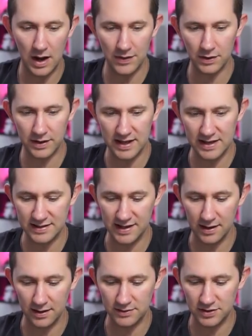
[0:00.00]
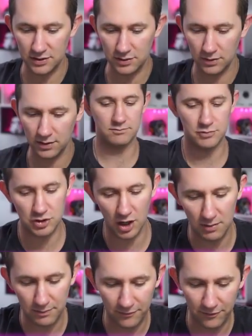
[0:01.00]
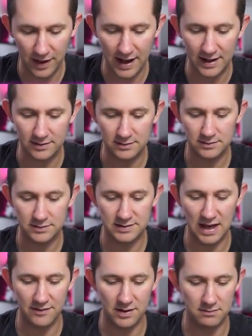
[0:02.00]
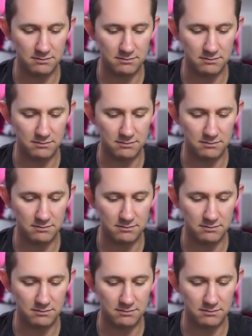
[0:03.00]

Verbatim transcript: Other keys here too, sharp, flat, seven,